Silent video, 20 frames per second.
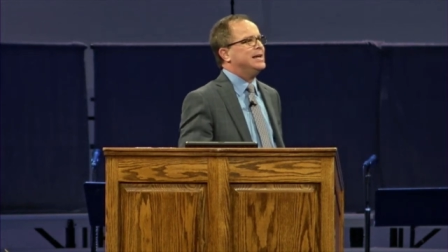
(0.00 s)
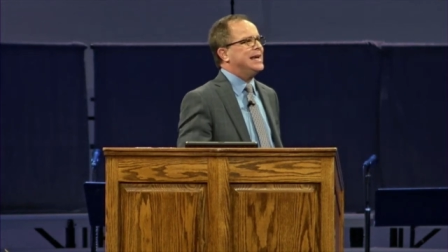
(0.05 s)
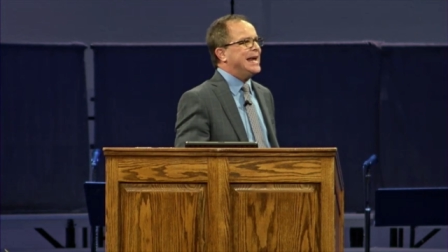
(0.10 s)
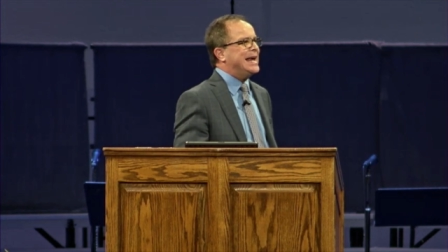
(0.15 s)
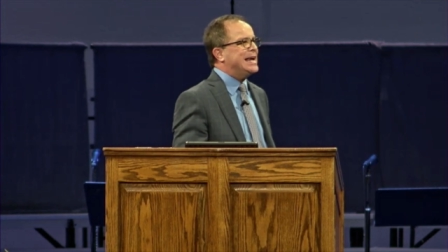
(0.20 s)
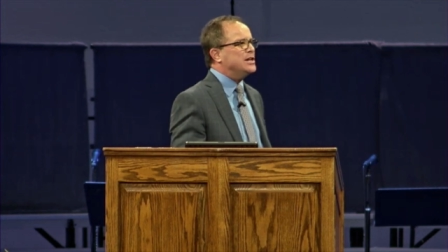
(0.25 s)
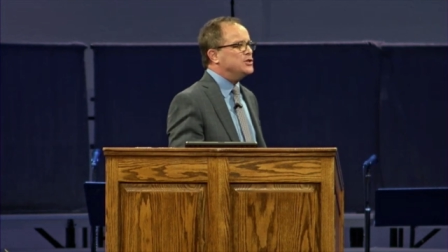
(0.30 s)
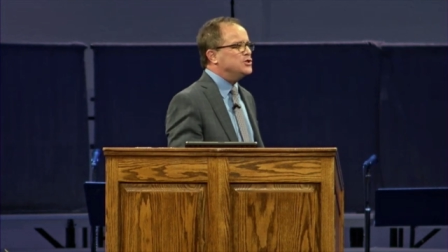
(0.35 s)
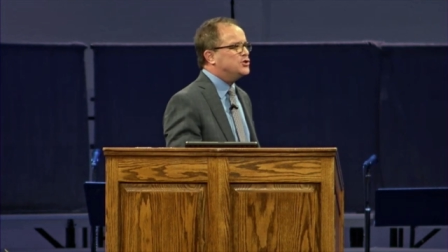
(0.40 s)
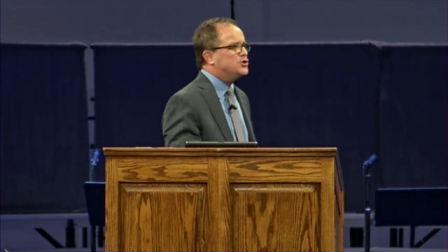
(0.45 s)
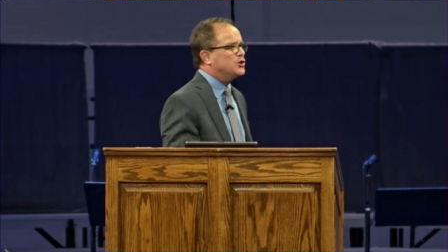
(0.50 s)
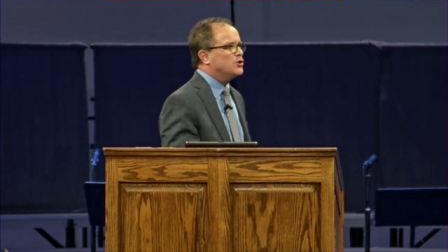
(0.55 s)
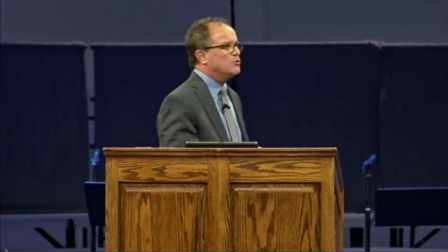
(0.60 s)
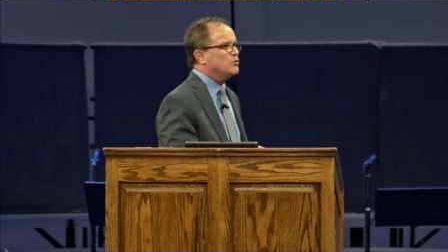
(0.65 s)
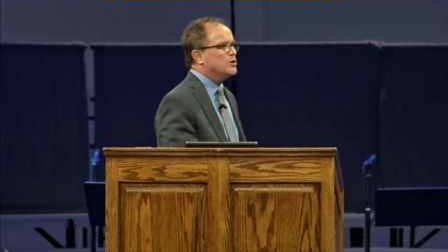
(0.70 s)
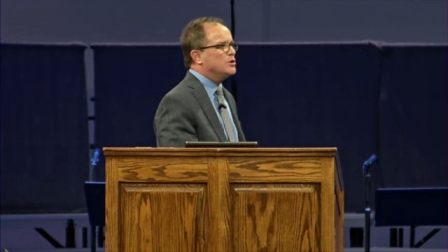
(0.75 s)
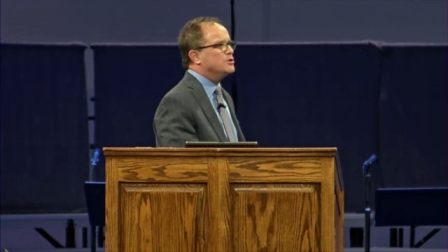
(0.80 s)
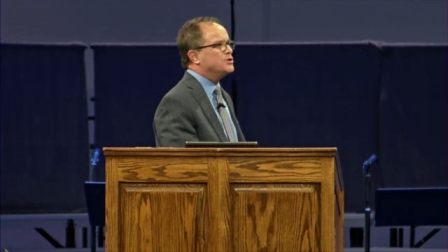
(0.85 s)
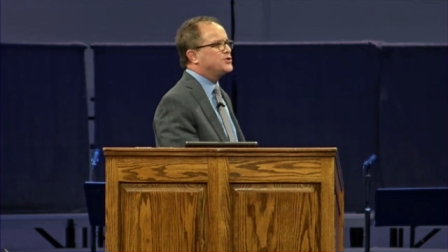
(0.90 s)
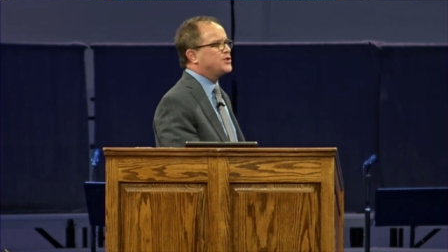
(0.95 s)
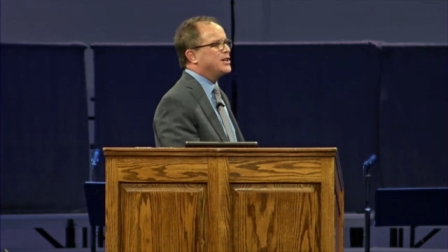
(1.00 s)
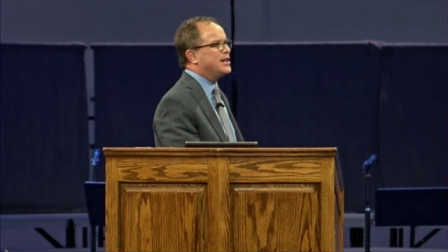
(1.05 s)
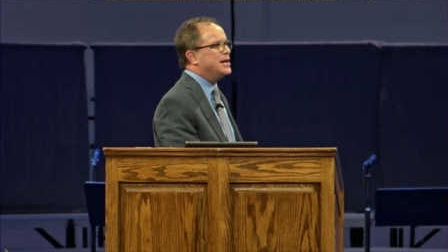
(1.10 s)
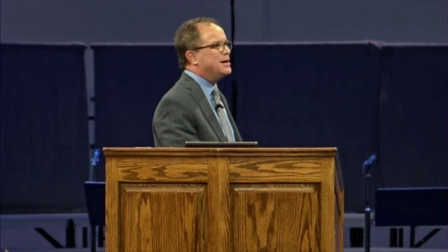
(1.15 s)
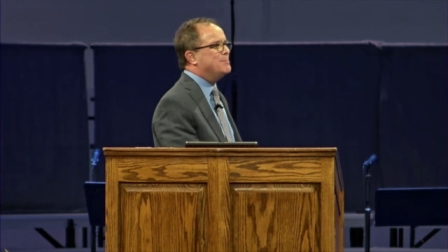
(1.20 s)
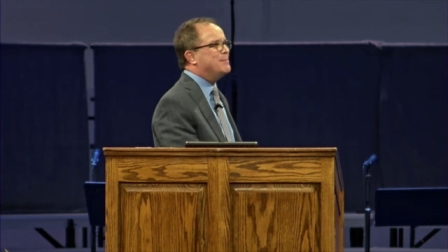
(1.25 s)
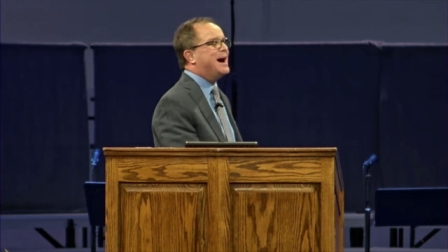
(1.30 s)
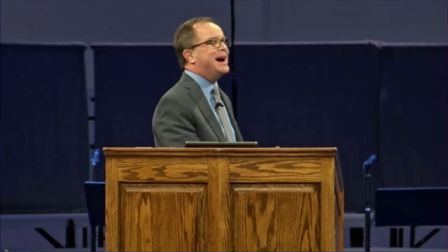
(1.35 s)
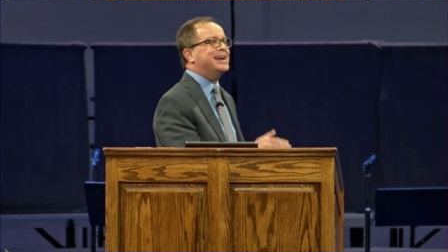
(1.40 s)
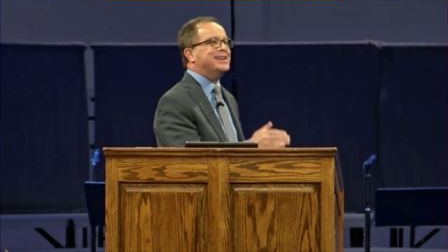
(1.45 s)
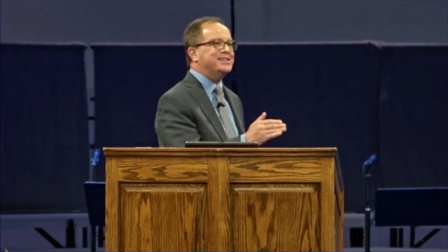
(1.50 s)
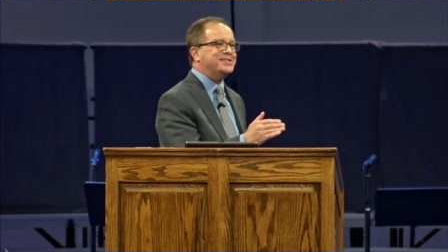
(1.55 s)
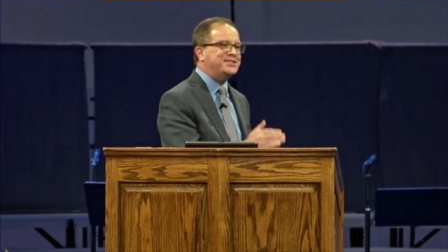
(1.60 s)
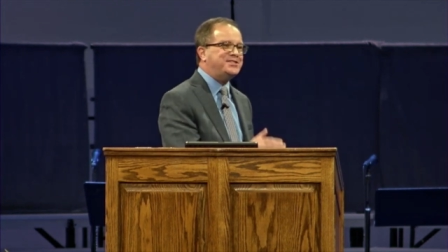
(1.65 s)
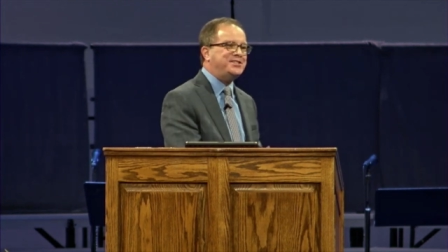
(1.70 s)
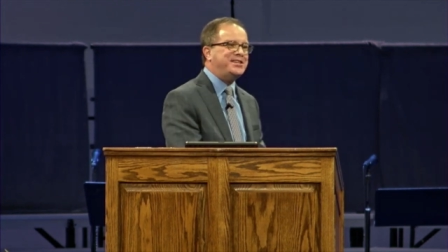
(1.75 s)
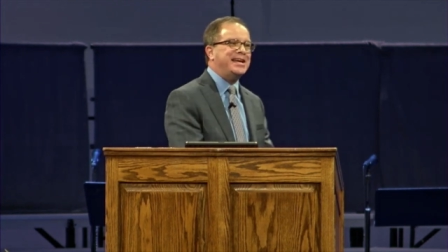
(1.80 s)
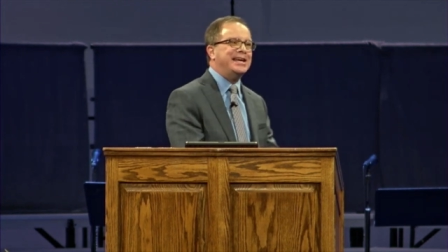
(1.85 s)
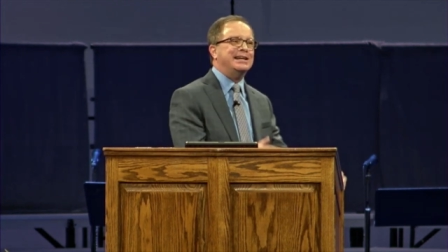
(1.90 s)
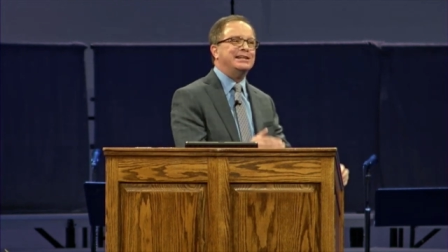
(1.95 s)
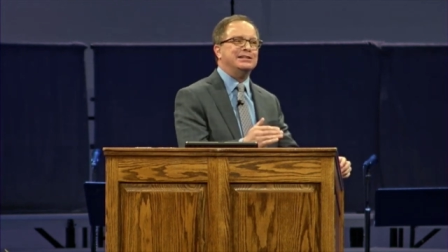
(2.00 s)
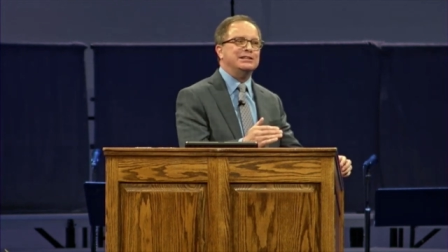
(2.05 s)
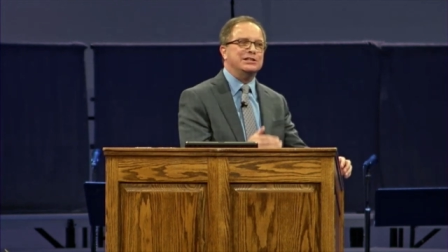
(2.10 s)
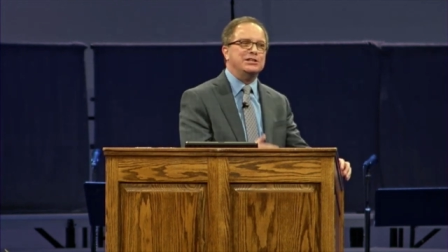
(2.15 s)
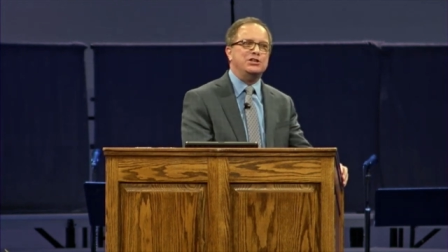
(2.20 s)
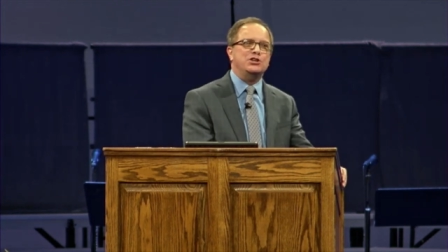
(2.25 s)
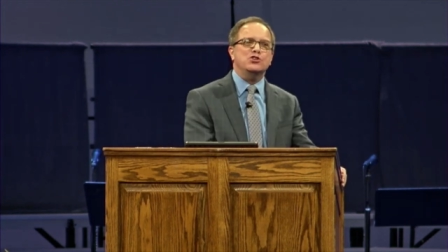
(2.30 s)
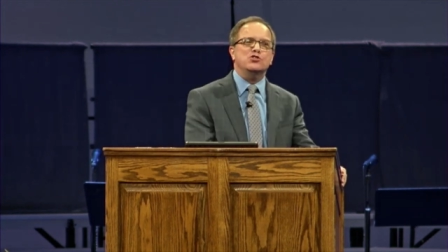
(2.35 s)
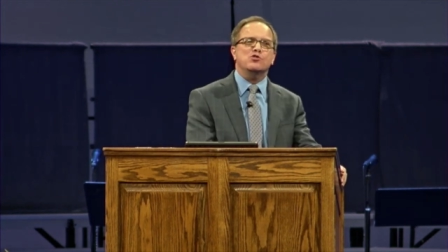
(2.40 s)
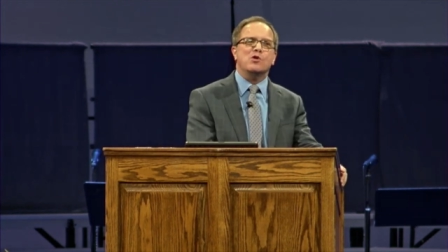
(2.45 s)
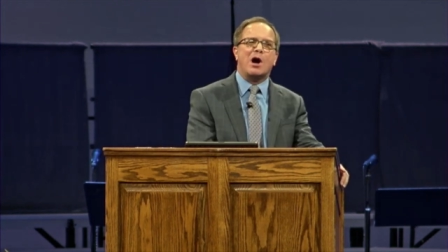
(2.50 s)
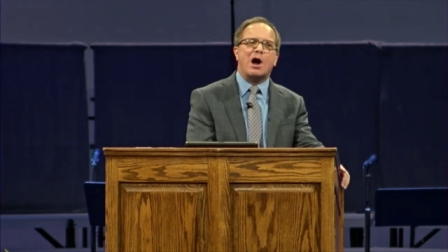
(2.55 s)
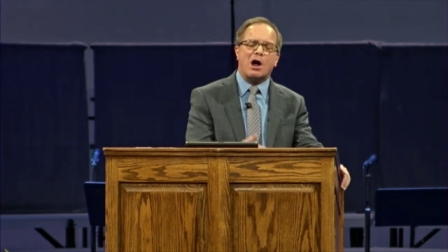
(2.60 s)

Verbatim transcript: in Jerusalem until you